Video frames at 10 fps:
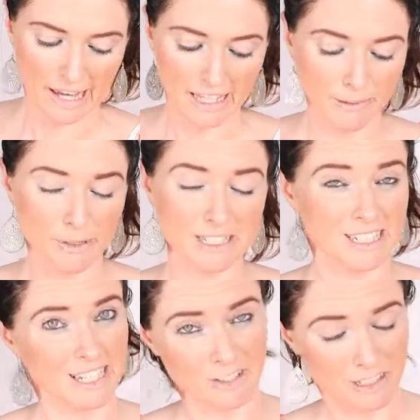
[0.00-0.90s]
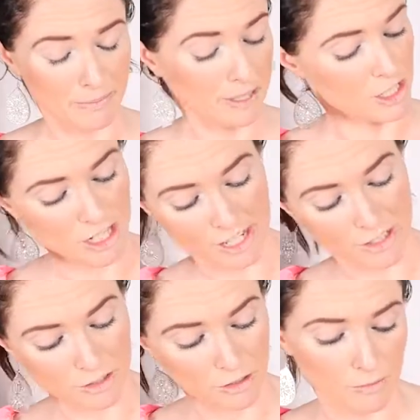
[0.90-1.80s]
And the presentation of the bead chain,
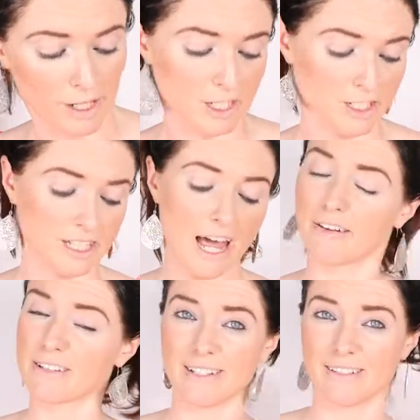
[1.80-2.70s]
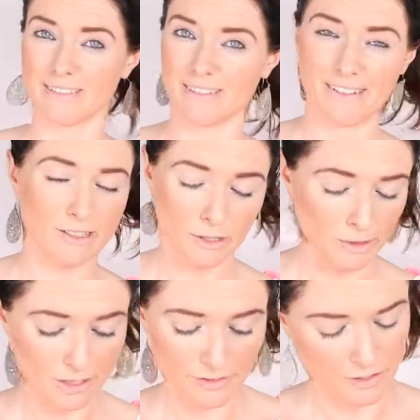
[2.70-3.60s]
so you might just count it in
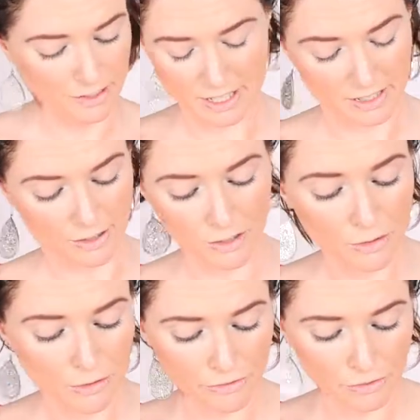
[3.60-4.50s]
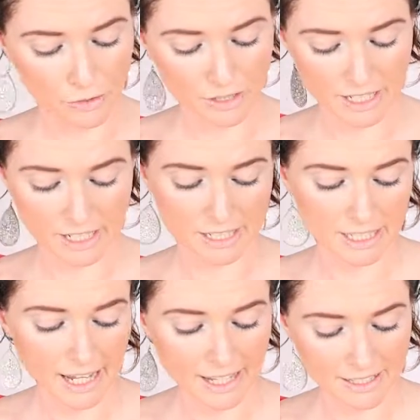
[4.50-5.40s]
2s first. So 2, 4, 6,
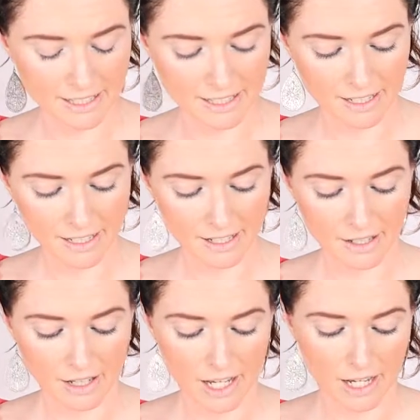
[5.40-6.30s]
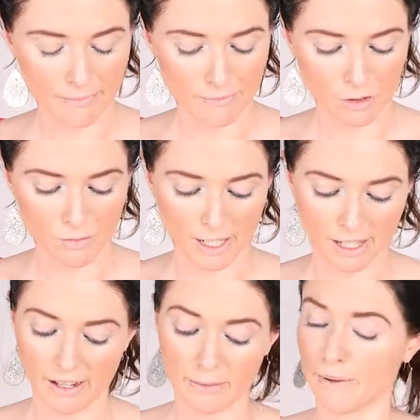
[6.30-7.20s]
8. You might
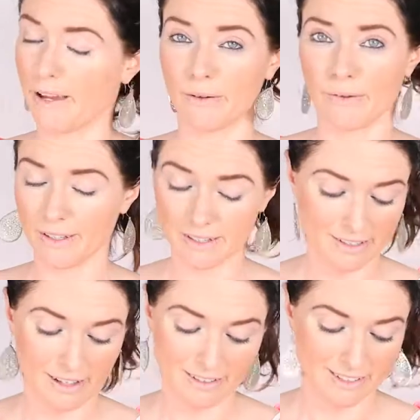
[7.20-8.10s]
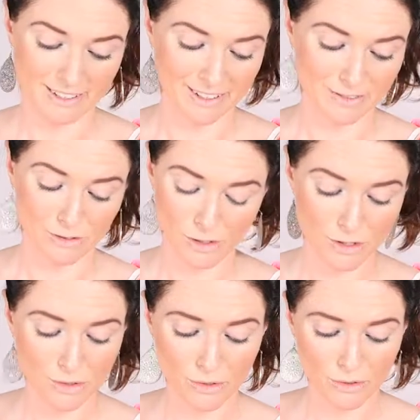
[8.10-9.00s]
count it backwards, 8, 6, 4,
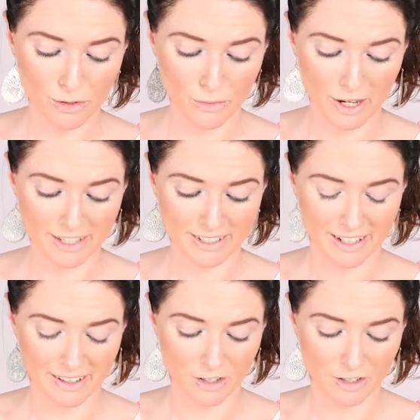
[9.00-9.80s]
2. You might say to the